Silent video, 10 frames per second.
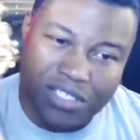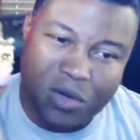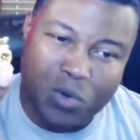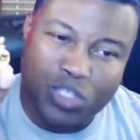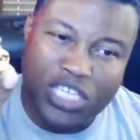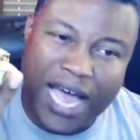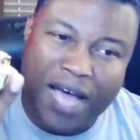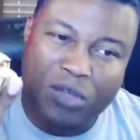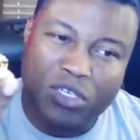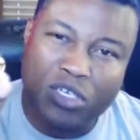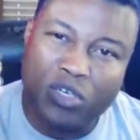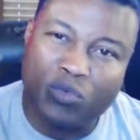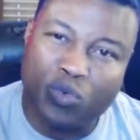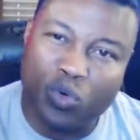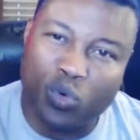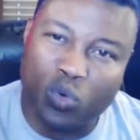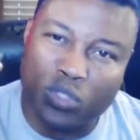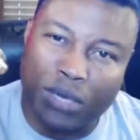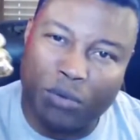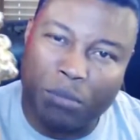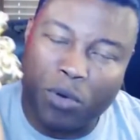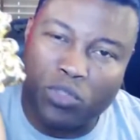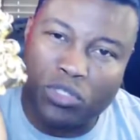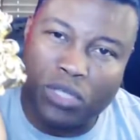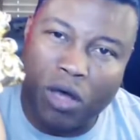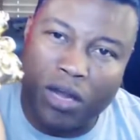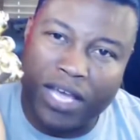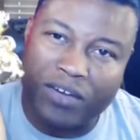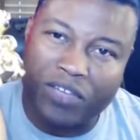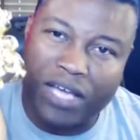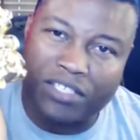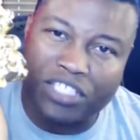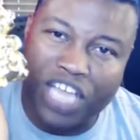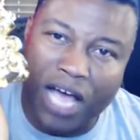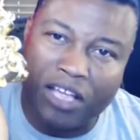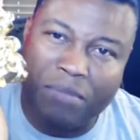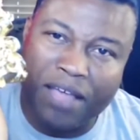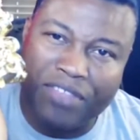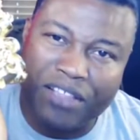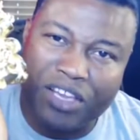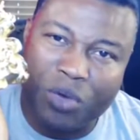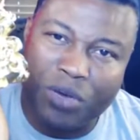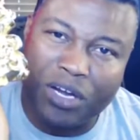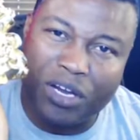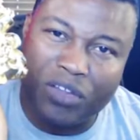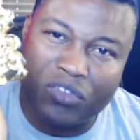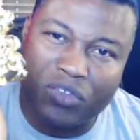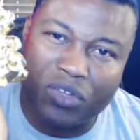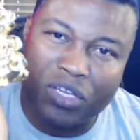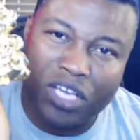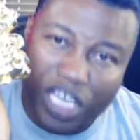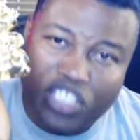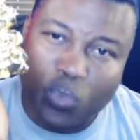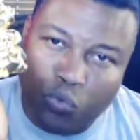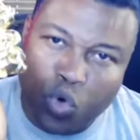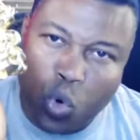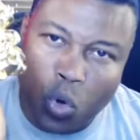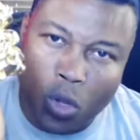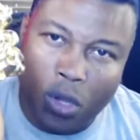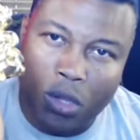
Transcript: old childhood rule that we're most taught as a child. Anybody think they know what it is? It's a rule.